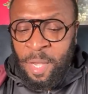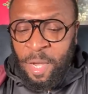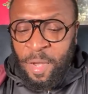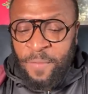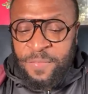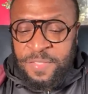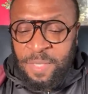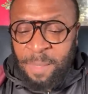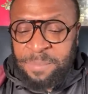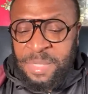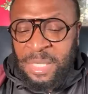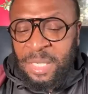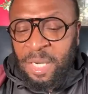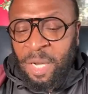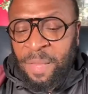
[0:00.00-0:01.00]
of
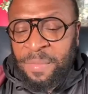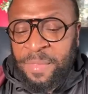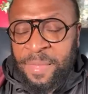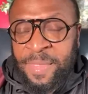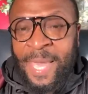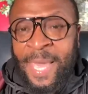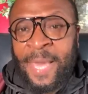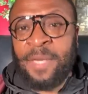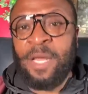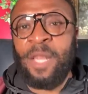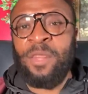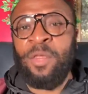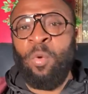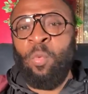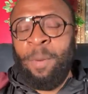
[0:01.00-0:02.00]
something other than
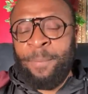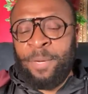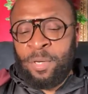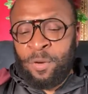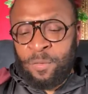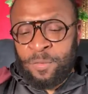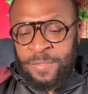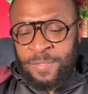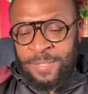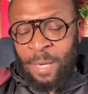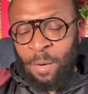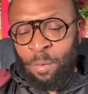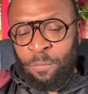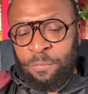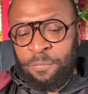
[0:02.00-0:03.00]
the woman herself